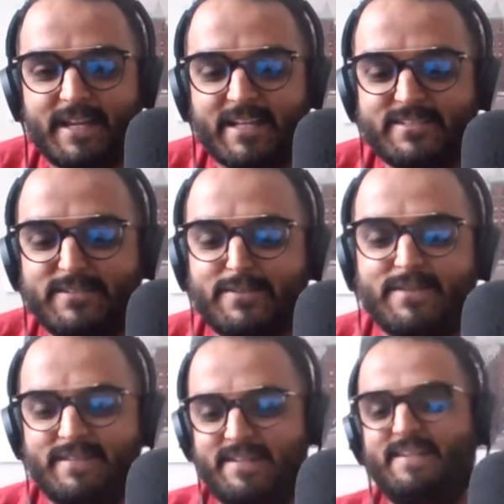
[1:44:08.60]

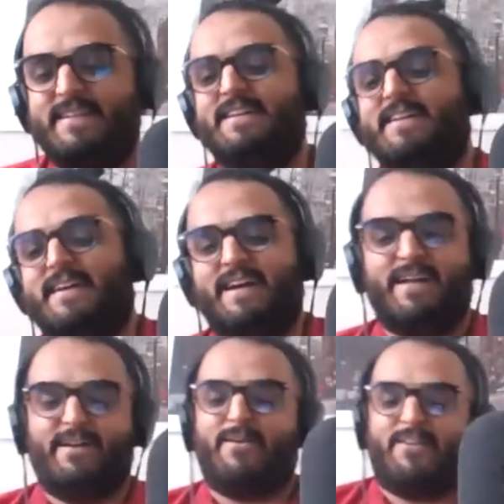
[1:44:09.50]
excellent
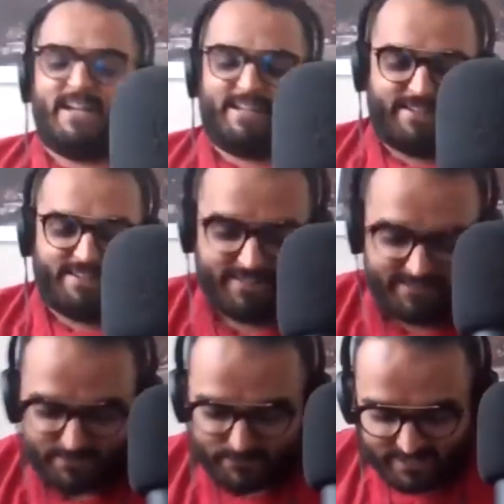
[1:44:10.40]
all right
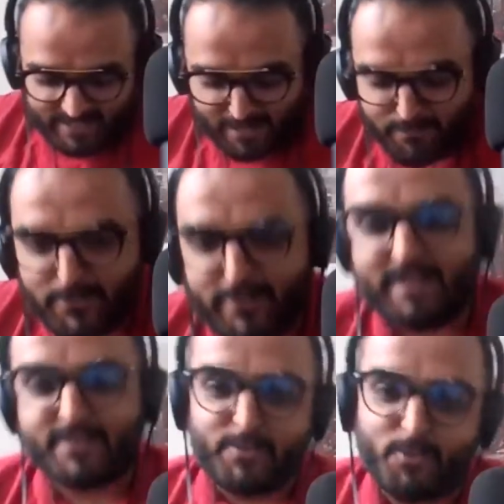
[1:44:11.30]
well i'm gonna
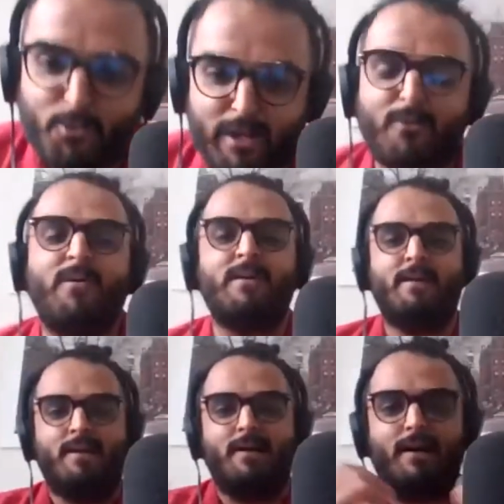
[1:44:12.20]
let you go now
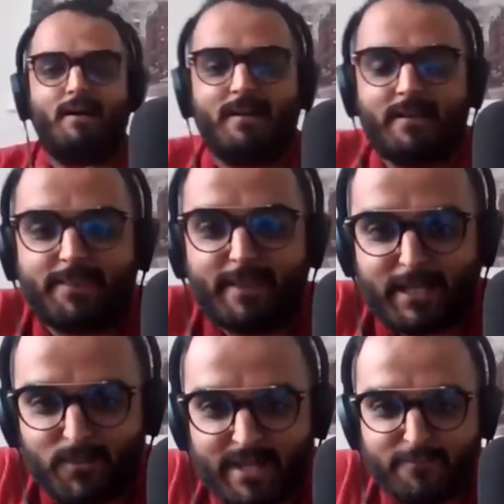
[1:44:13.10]
uh,
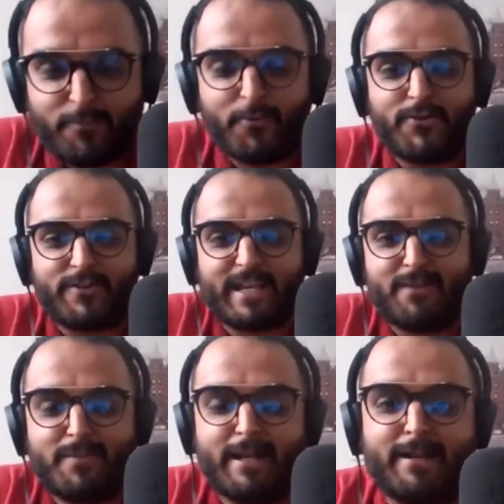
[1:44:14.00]
thank you again for all your
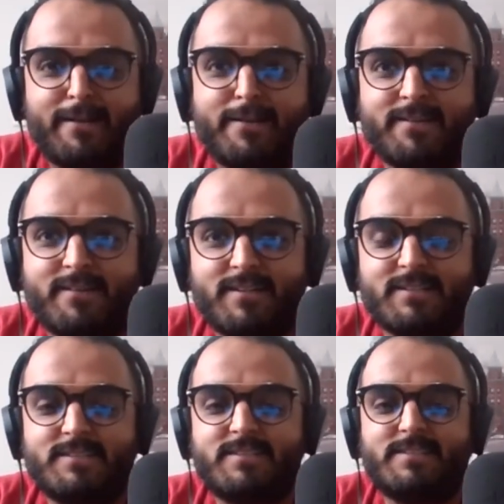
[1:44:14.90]
time and uh,
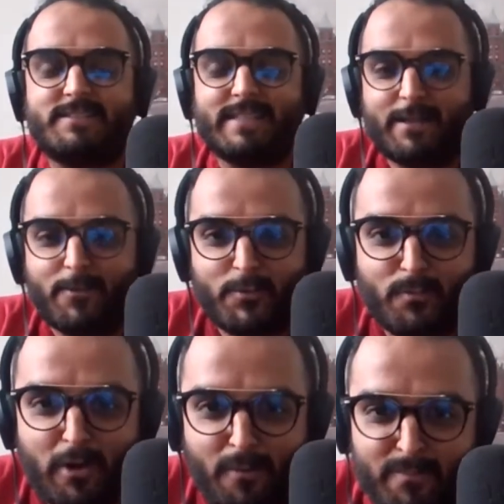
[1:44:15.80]
say hello to
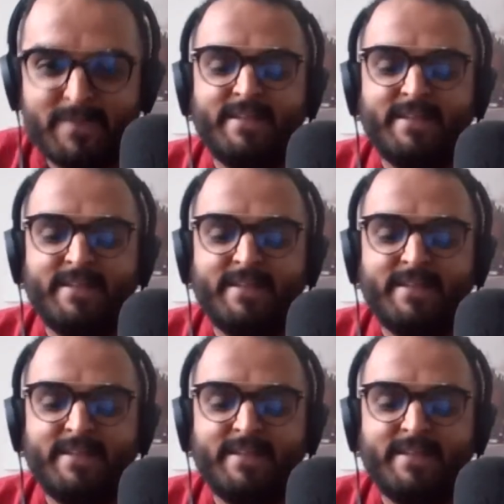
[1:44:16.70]
mom